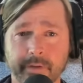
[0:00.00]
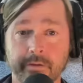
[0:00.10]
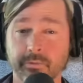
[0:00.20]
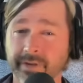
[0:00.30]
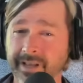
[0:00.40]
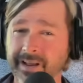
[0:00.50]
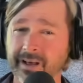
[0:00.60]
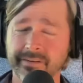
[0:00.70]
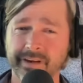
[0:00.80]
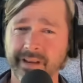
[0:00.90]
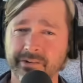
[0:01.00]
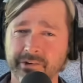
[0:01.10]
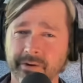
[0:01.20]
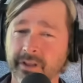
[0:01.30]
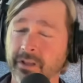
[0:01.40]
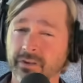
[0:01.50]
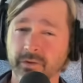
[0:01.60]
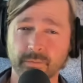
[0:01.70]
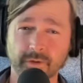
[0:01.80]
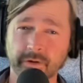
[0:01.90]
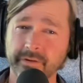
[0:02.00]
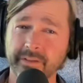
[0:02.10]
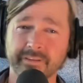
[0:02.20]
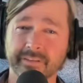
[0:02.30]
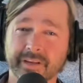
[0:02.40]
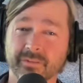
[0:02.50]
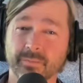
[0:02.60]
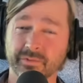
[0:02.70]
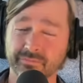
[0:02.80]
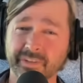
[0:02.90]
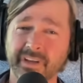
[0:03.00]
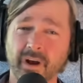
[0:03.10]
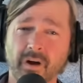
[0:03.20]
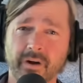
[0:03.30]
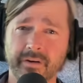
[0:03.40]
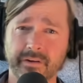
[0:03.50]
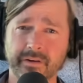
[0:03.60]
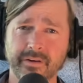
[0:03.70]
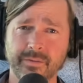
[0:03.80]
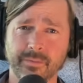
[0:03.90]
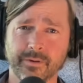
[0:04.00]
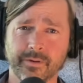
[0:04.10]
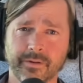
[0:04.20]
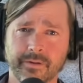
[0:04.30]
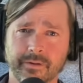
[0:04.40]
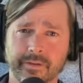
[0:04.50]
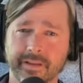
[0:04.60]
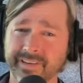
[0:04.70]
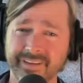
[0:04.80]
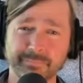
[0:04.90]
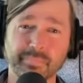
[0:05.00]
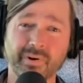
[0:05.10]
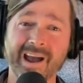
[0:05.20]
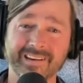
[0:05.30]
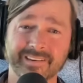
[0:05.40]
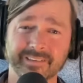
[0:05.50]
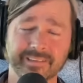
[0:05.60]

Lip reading: You get out in nature. You learn these things, which are really hard to do. It takes practice.